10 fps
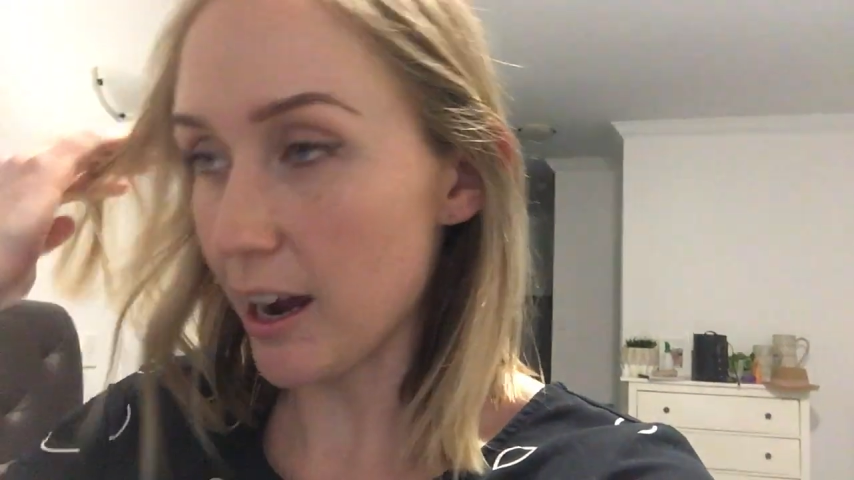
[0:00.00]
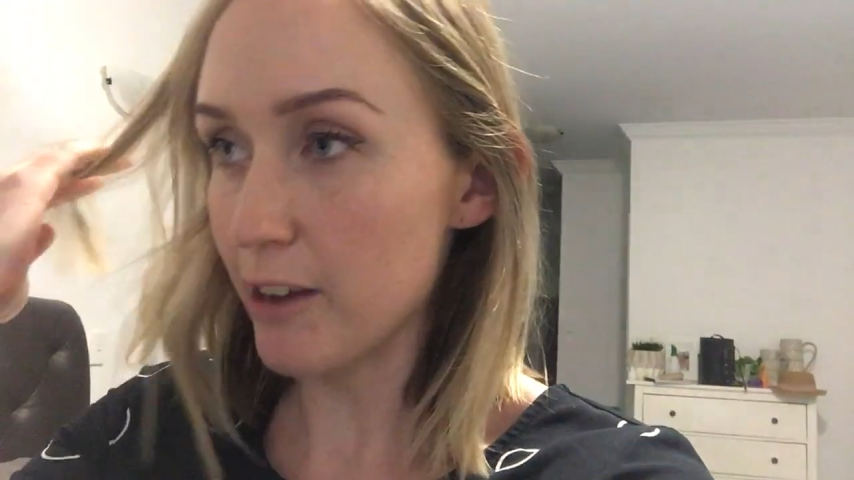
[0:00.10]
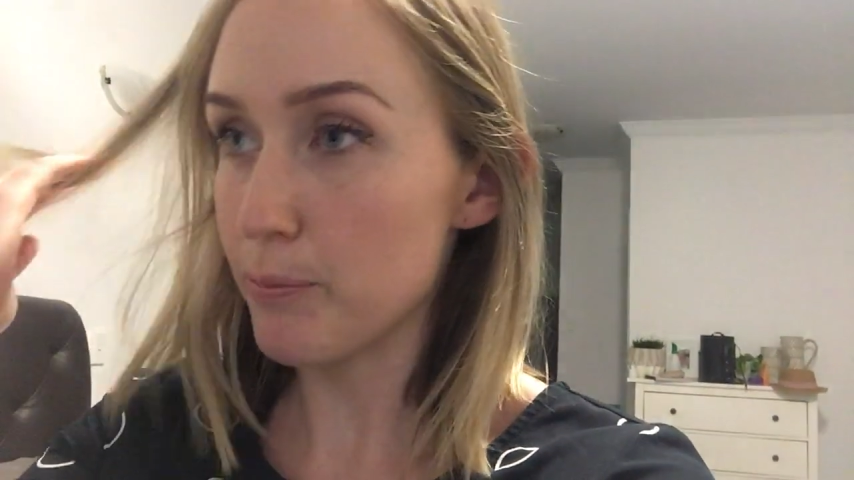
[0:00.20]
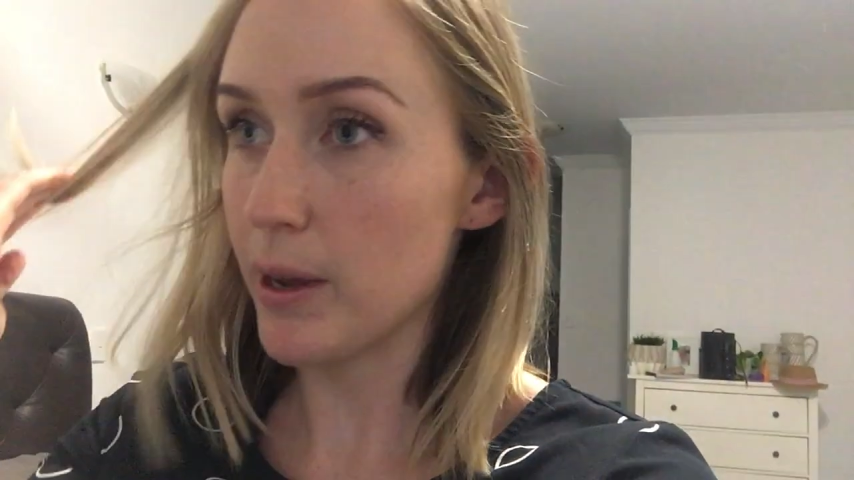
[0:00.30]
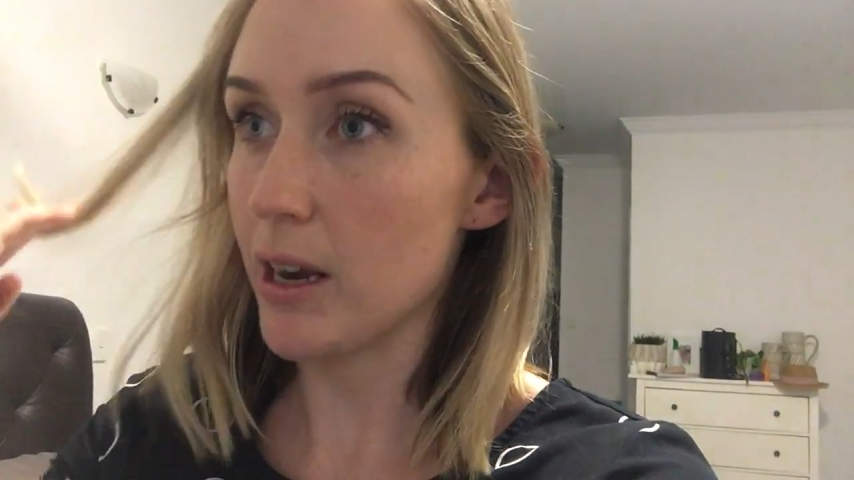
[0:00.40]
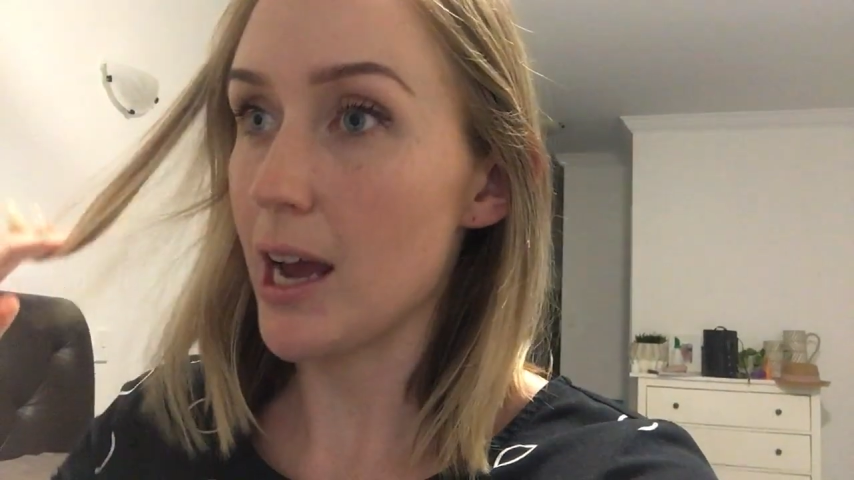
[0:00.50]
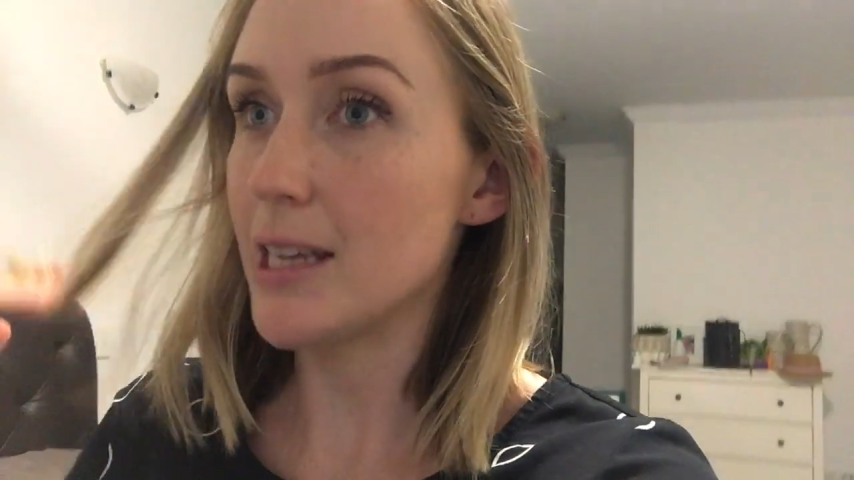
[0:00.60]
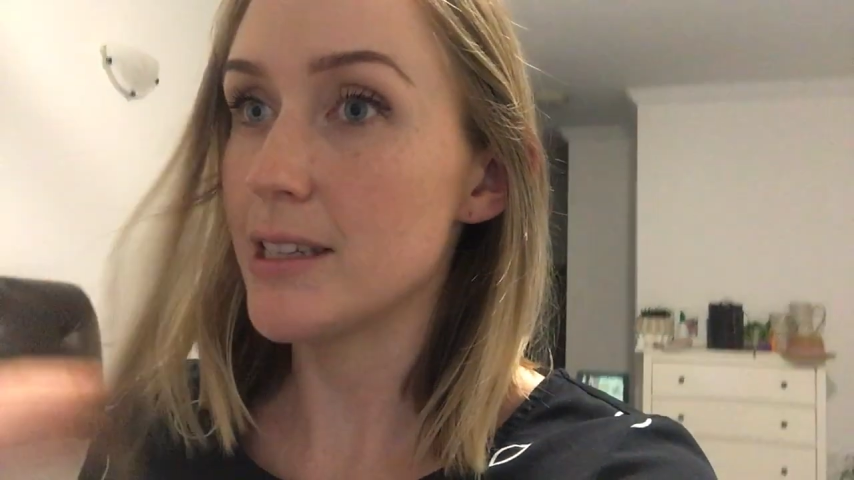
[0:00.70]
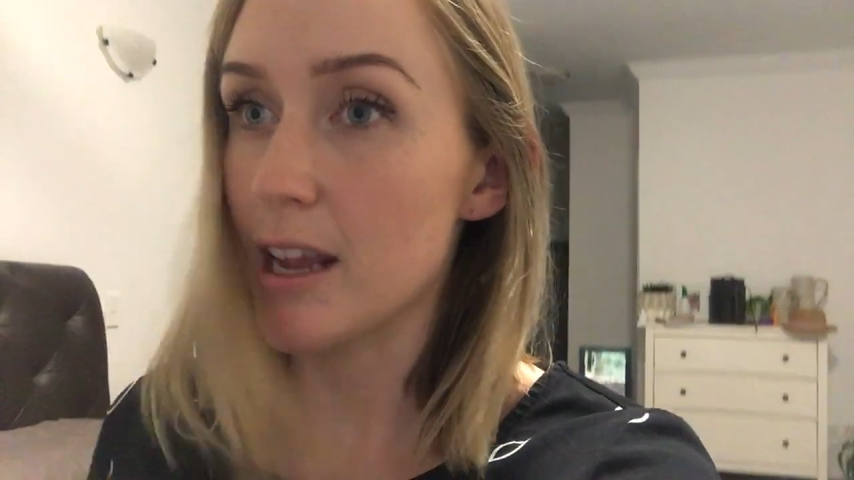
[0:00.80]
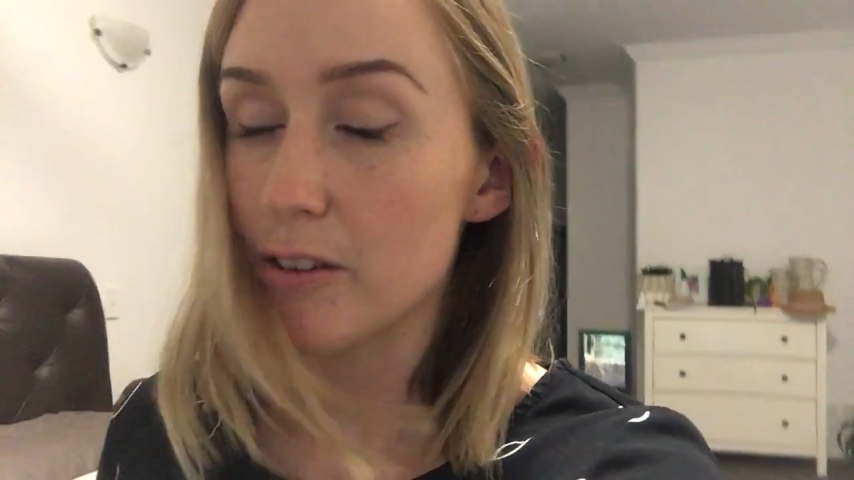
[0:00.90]
I've been
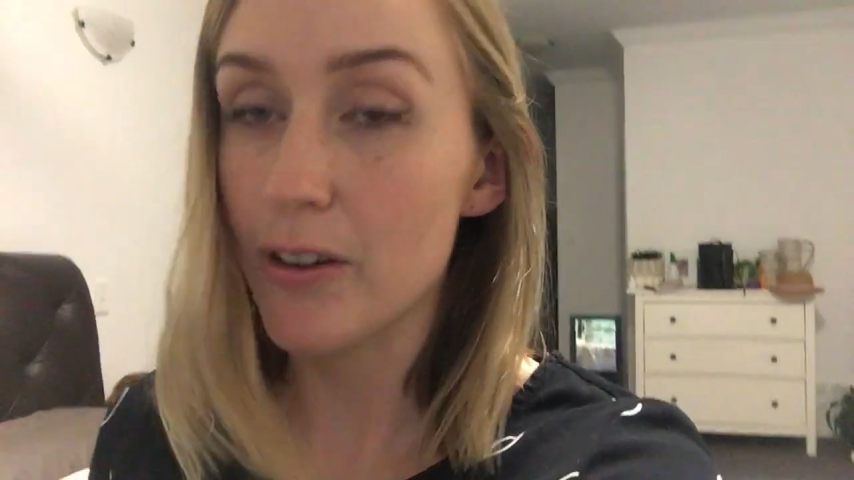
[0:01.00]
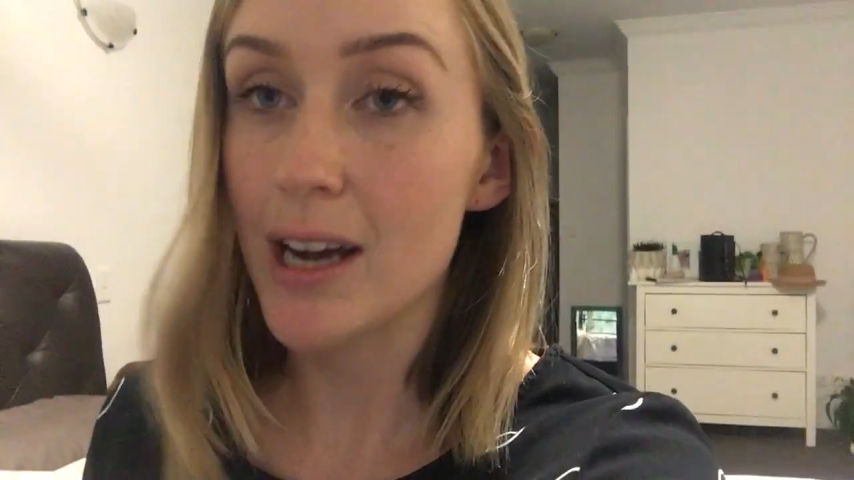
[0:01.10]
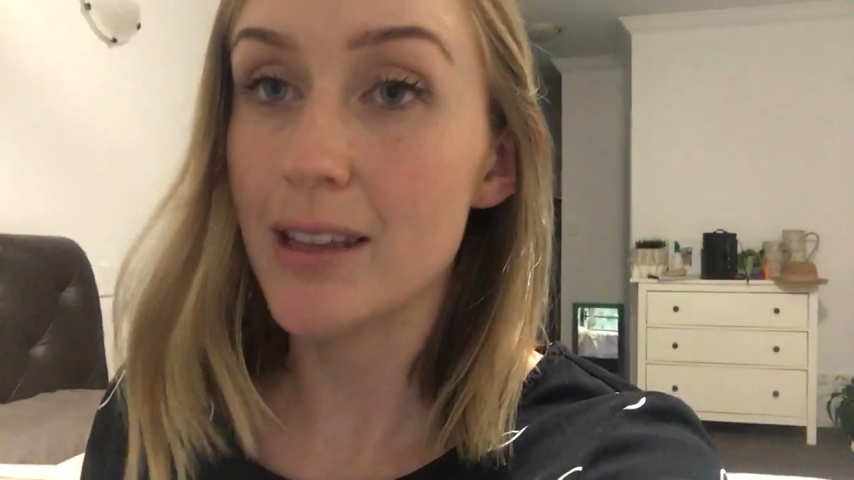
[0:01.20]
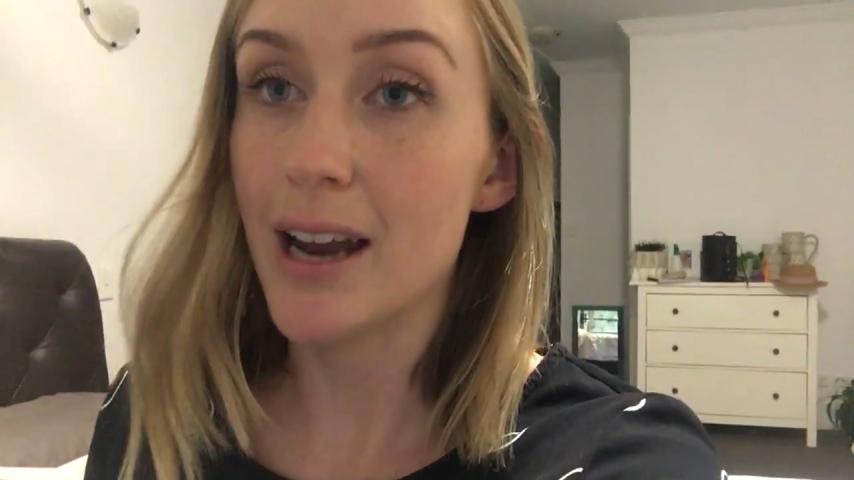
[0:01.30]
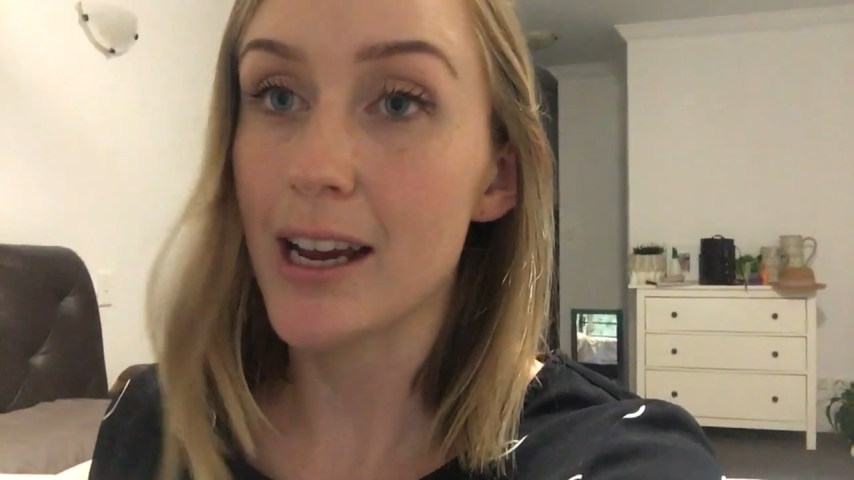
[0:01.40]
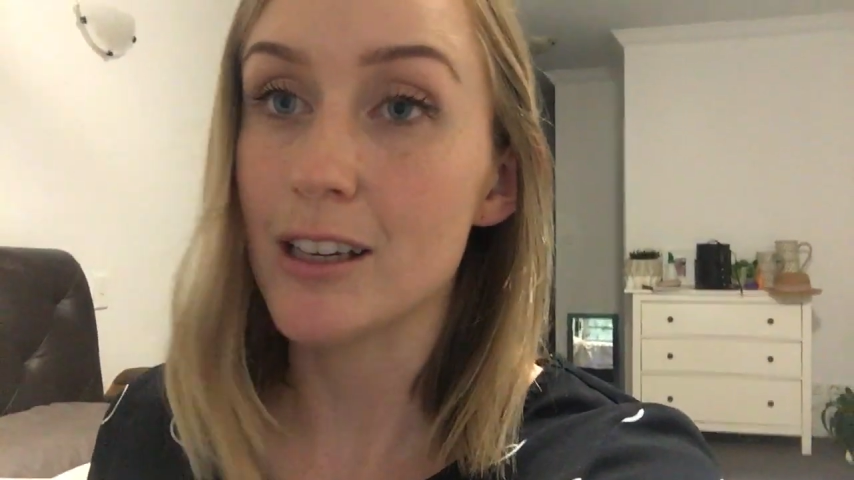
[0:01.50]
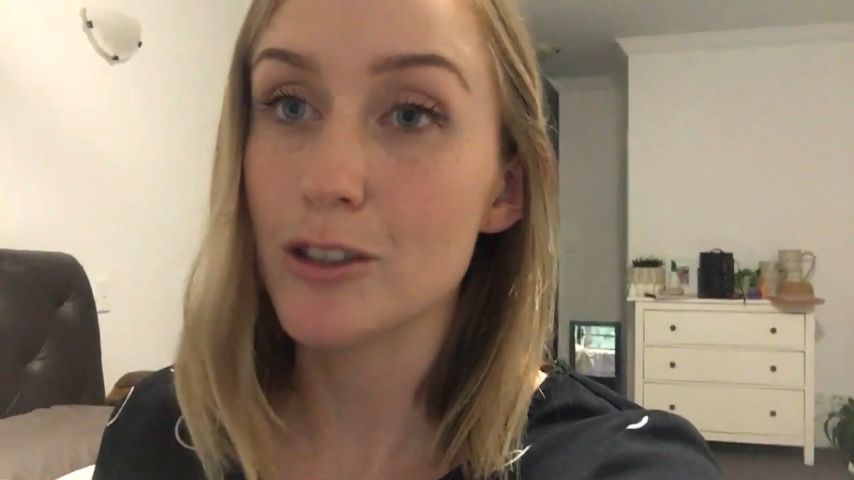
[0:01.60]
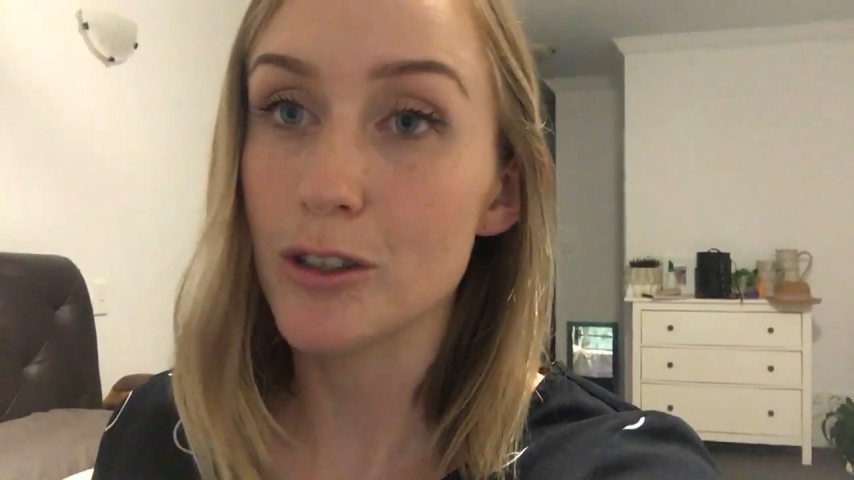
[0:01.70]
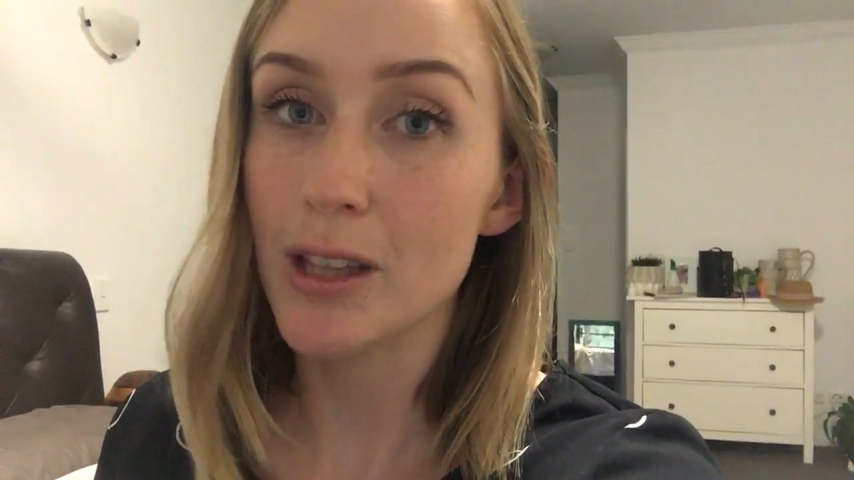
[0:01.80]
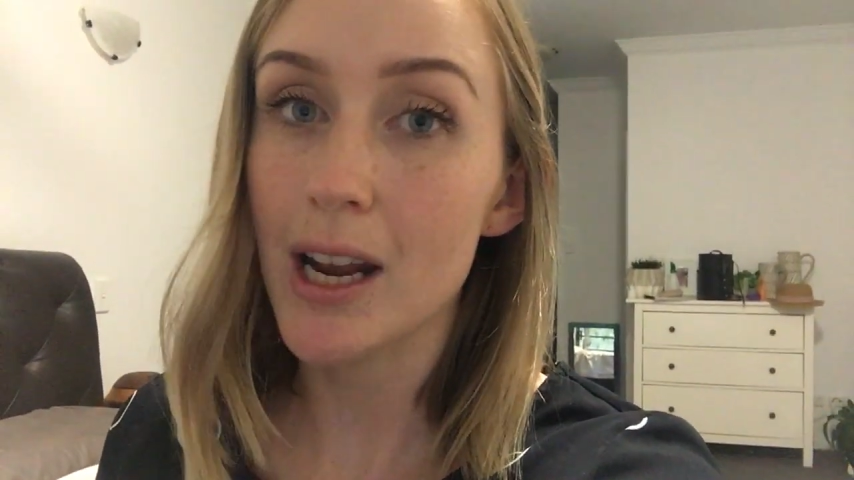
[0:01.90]
identifying that I can
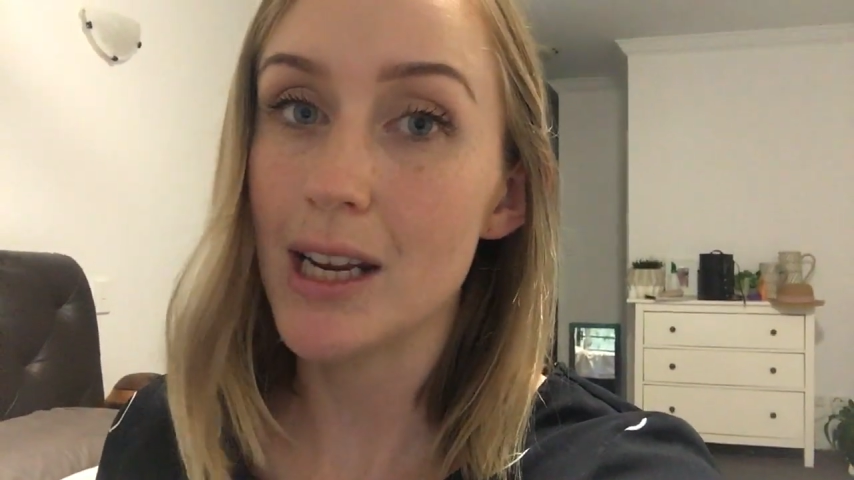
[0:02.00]
do that.